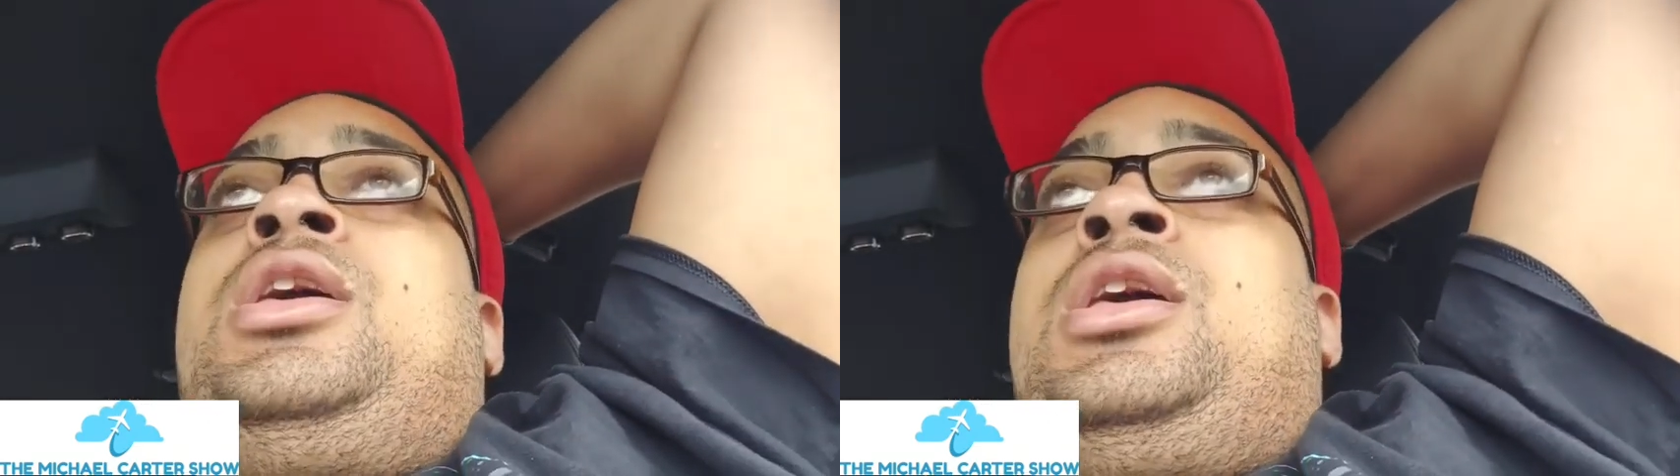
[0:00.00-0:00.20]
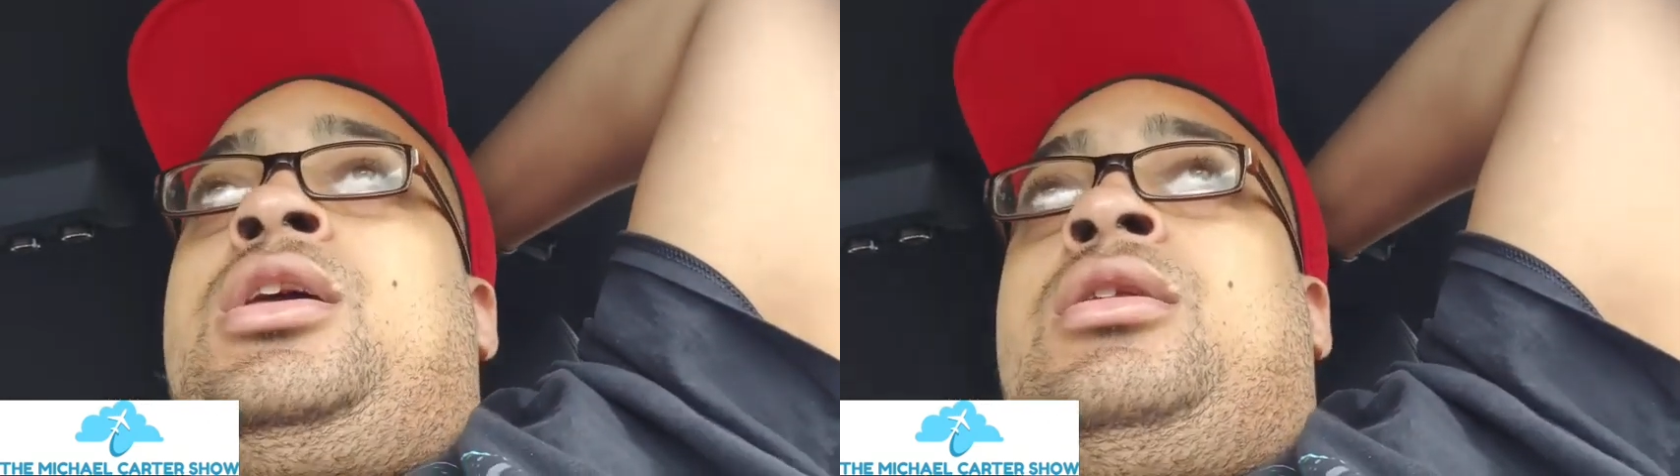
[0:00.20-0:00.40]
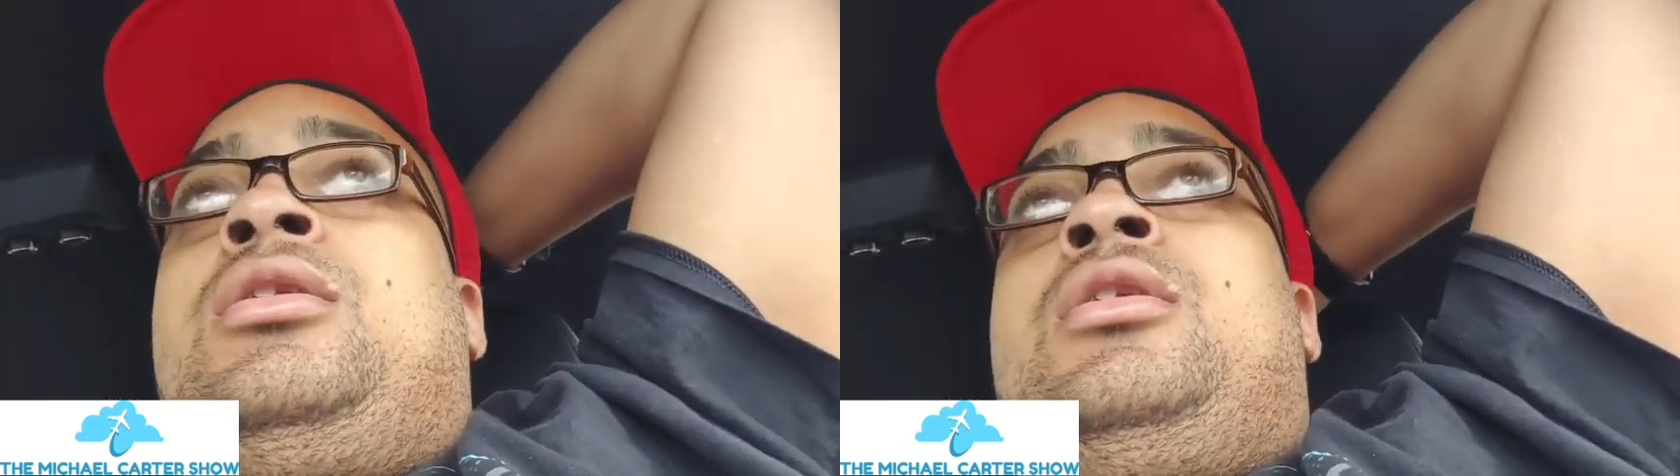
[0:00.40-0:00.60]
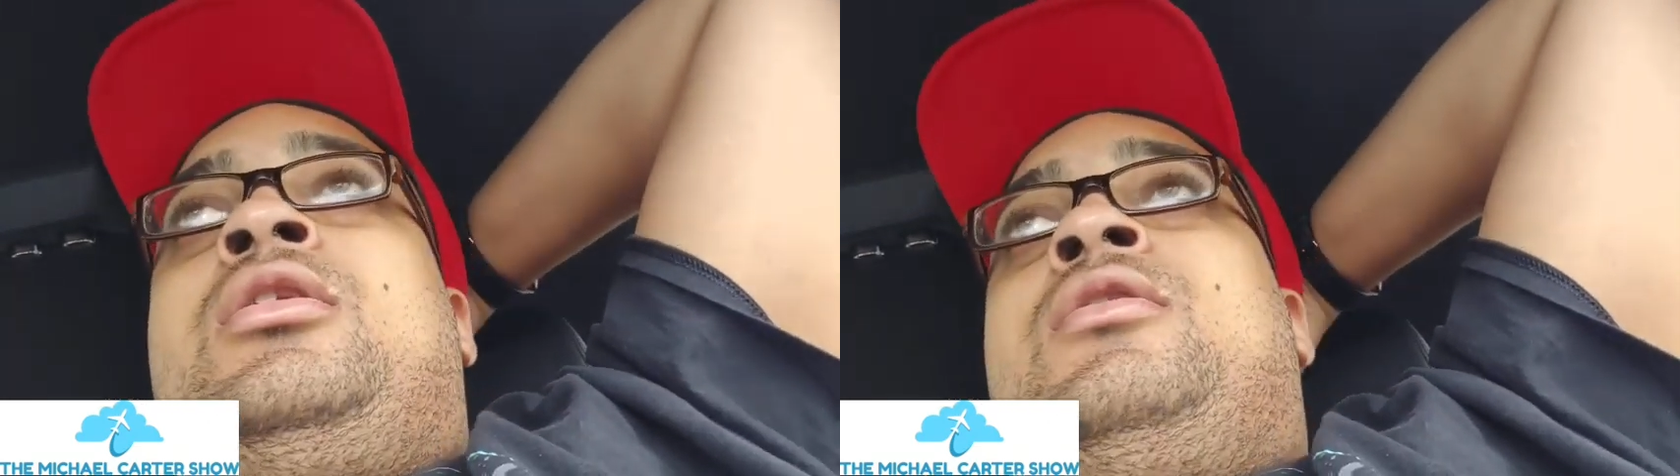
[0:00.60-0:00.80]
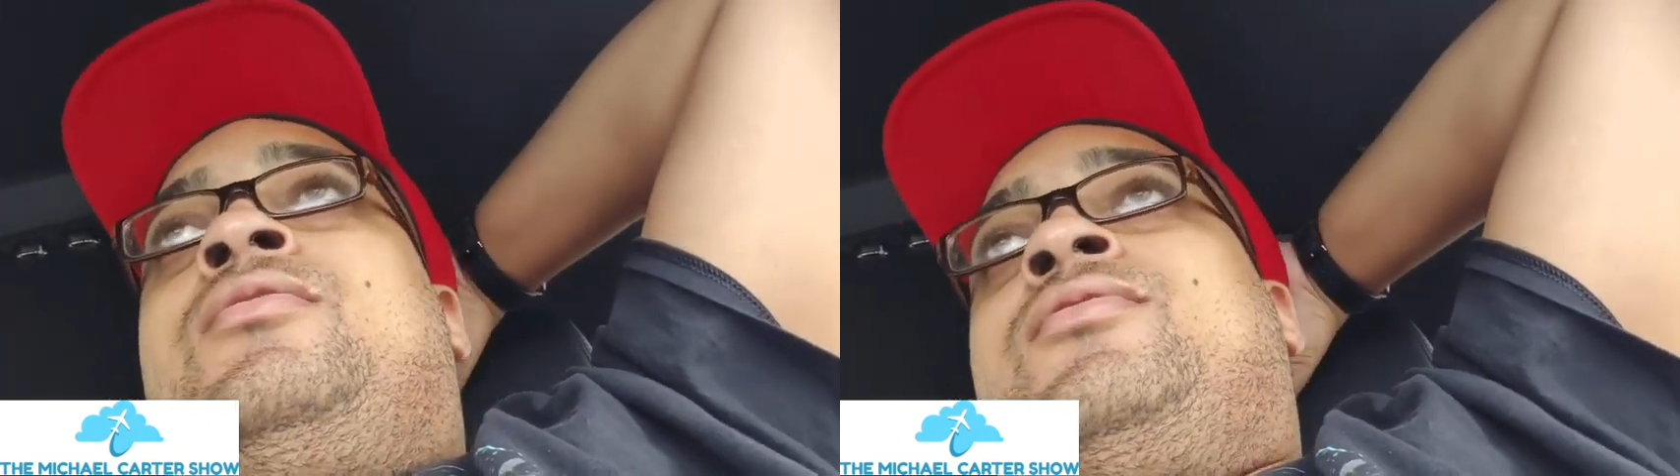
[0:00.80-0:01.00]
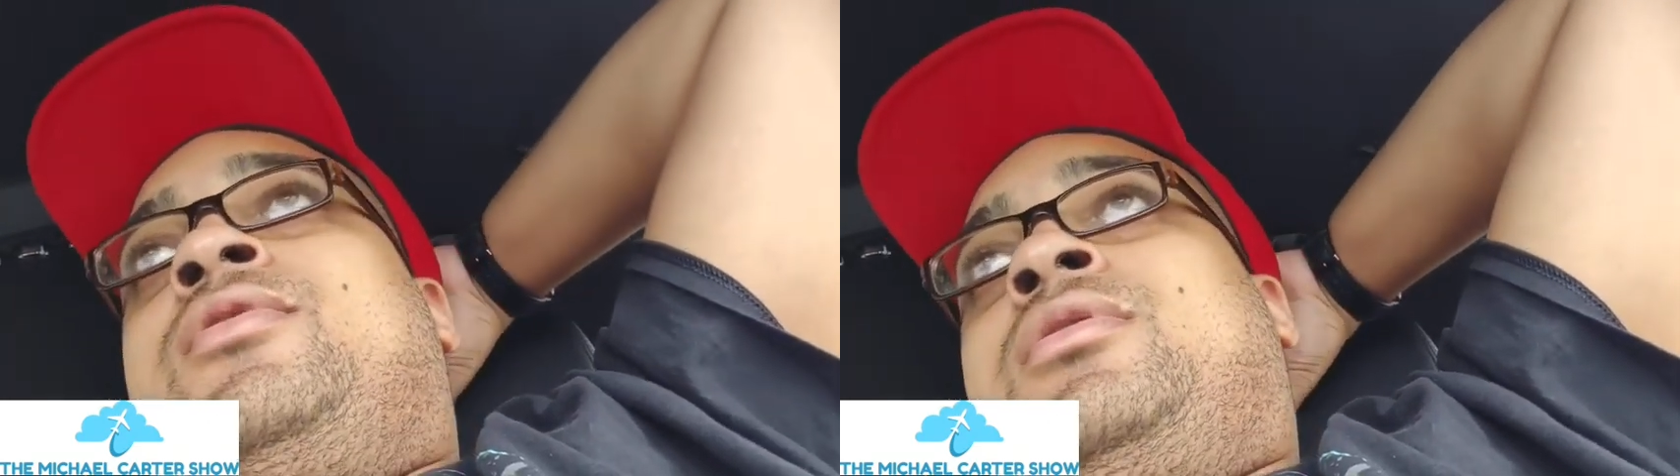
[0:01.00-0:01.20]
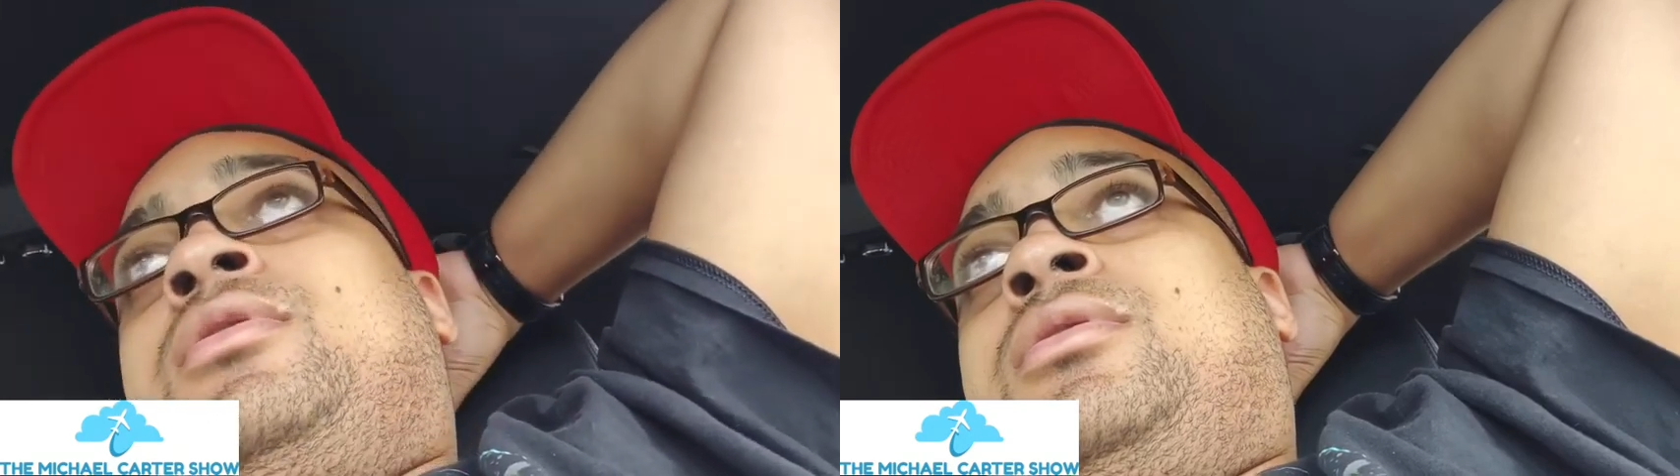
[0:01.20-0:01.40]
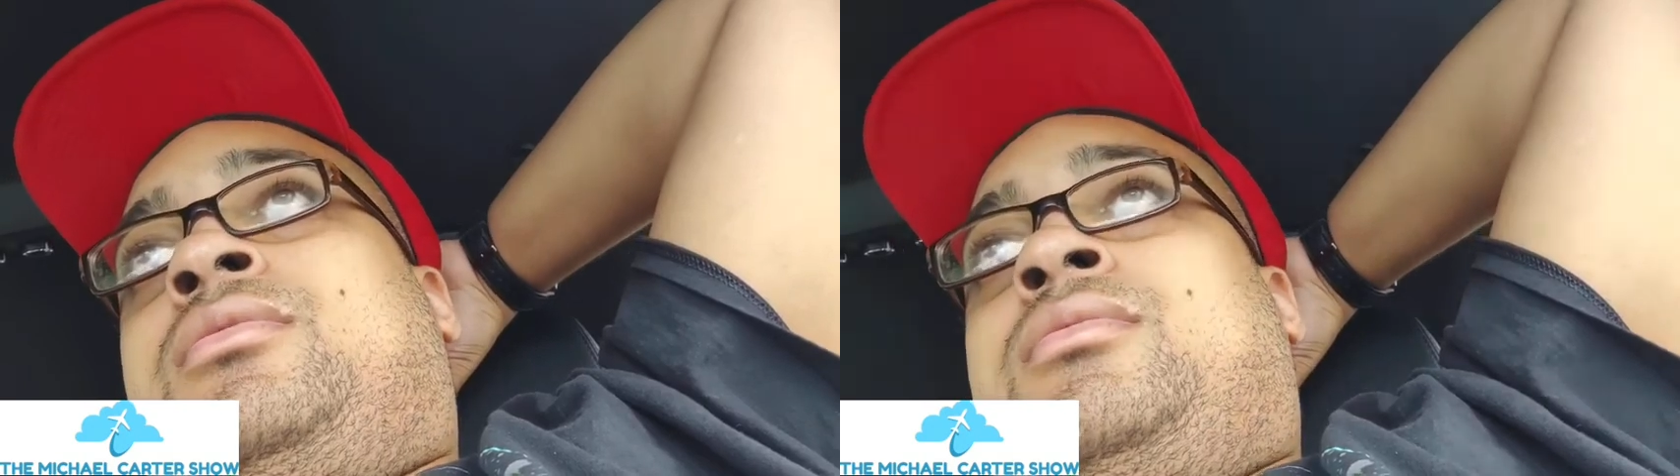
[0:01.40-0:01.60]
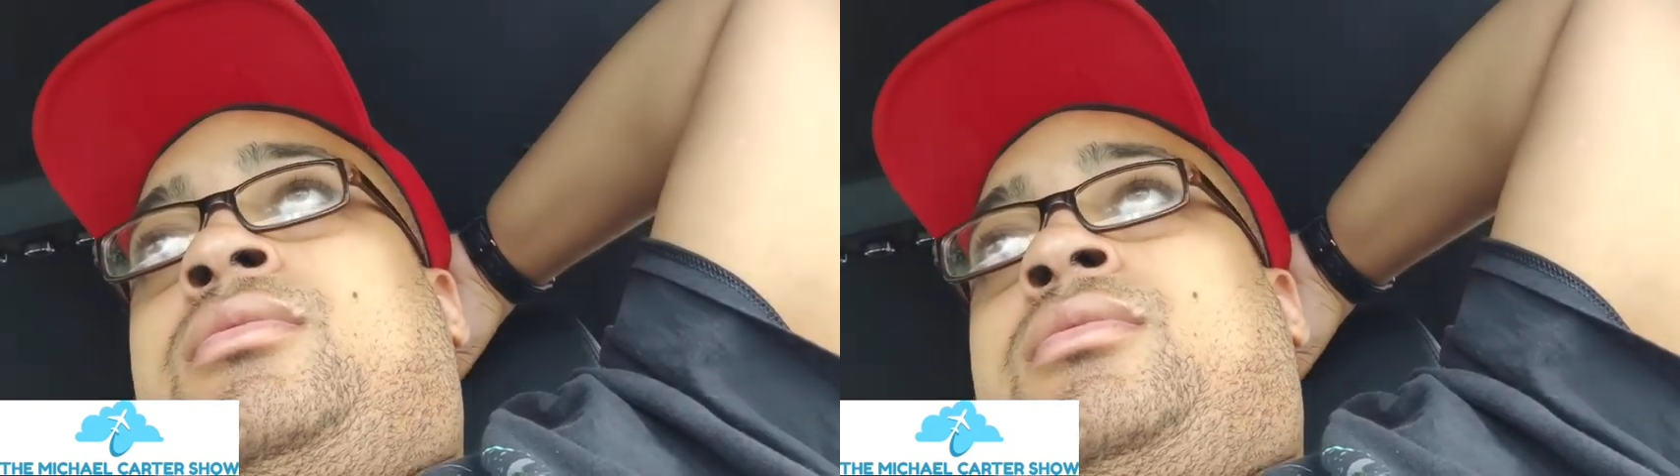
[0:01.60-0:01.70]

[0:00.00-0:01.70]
in for